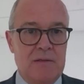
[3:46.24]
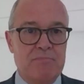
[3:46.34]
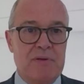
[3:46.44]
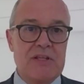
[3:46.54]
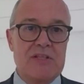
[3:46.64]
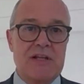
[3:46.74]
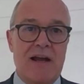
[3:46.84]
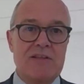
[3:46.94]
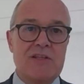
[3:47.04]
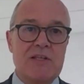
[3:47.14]
But the
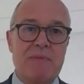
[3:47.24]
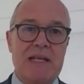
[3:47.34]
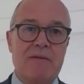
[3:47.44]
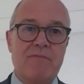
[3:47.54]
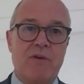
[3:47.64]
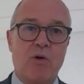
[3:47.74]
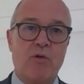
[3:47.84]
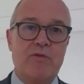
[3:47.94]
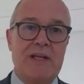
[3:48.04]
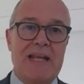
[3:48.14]
science has been
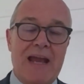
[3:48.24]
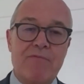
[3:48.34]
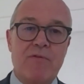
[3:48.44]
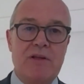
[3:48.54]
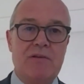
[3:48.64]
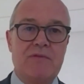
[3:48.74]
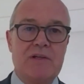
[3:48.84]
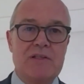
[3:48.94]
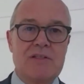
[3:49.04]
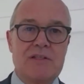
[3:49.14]
involved in every
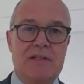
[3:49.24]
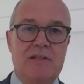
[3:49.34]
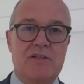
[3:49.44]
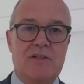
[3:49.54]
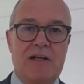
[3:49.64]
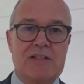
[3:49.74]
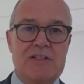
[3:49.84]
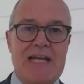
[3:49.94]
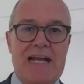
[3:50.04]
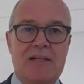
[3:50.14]
university trying to
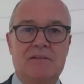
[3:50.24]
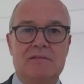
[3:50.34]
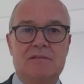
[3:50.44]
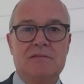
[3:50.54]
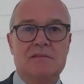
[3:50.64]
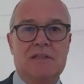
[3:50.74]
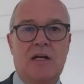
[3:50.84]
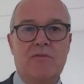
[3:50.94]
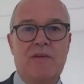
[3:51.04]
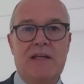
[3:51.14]
tackle
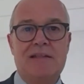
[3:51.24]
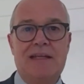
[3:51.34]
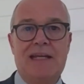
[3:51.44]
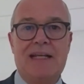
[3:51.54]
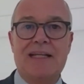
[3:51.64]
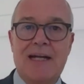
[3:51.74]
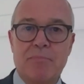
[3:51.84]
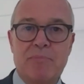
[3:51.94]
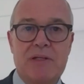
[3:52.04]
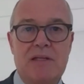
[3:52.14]
COVID, in
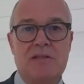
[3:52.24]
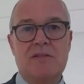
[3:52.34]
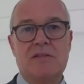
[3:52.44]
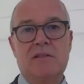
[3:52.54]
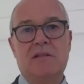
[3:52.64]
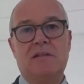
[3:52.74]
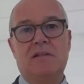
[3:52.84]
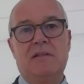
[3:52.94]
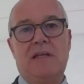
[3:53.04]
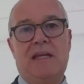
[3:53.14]
companies,
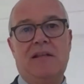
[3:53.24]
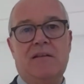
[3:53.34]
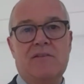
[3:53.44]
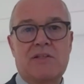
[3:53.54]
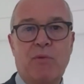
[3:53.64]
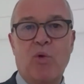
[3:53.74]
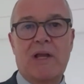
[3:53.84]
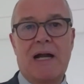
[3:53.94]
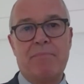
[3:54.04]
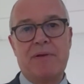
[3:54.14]
in small
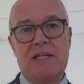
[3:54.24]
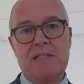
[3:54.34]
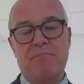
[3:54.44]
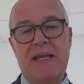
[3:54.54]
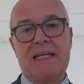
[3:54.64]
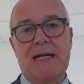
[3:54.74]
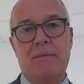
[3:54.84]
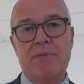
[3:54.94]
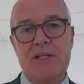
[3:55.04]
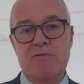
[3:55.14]
companies, big
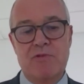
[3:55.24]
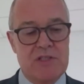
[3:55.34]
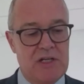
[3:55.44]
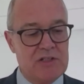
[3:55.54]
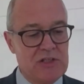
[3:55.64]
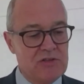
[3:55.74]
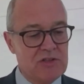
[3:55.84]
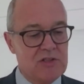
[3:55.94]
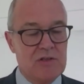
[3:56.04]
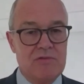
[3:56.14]
companies, research
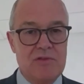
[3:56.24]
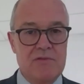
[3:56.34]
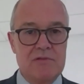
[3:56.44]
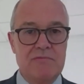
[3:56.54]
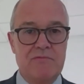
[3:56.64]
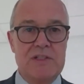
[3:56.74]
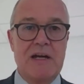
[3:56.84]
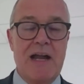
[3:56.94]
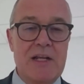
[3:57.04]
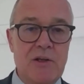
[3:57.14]
institutes. For
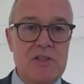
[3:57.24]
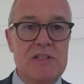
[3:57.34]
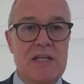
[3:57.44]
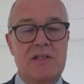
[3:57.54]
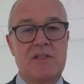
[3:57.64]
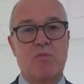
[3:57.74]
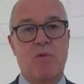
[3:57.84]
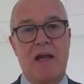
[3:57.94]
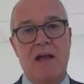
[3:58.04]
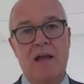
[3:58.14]
diagnostics,
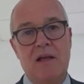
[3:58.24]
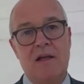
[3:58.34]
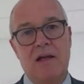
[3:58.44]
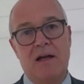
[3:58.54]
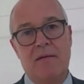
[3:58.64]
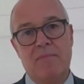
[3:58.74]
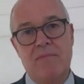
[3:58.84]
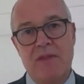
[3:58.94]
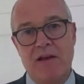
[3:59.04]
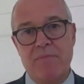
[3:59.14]
where
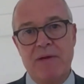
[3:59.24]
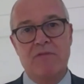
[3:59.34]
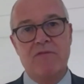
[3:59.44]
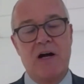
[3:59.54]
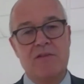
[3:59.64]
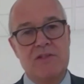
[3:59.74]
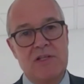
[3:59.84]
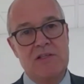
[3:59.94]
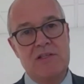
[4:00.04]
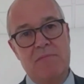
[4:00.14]
there have been
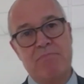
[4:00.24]
advances in